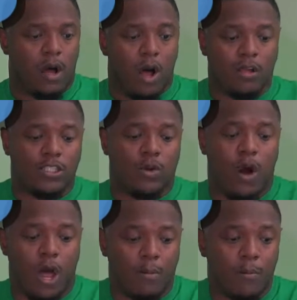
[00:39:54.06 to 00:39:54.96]
Also,
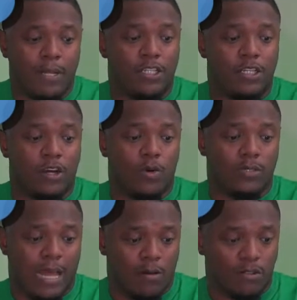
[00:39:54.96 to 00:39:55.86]
honorable mention goes
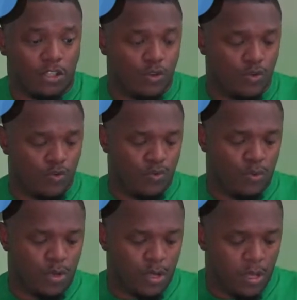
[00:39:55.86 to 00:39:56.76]
out to
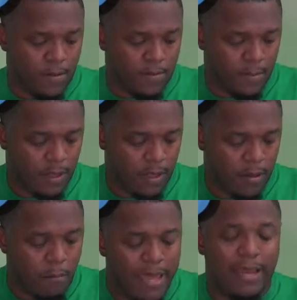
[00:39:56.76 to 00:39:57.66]

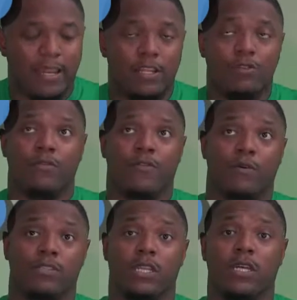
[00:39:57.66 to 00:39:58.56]
Midland
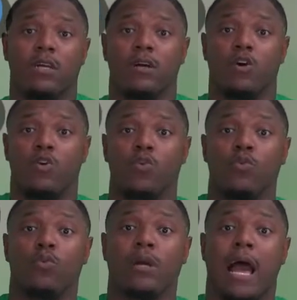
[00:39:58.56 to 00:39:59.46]
University,
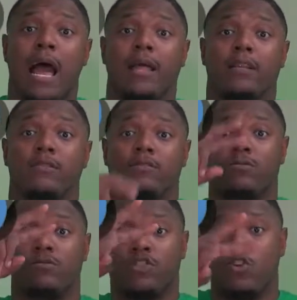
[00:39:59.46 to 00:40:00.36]
who got
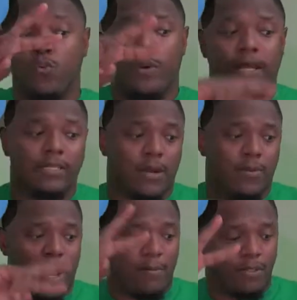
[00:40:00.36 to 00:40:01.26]
2 wins. They
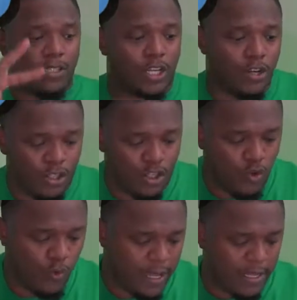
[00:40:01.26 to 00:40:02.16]
were able to secure 2
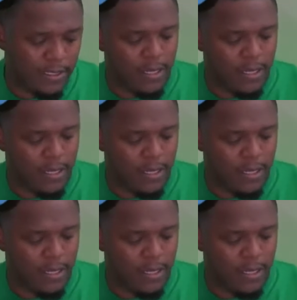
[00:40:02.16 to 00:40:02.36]
wins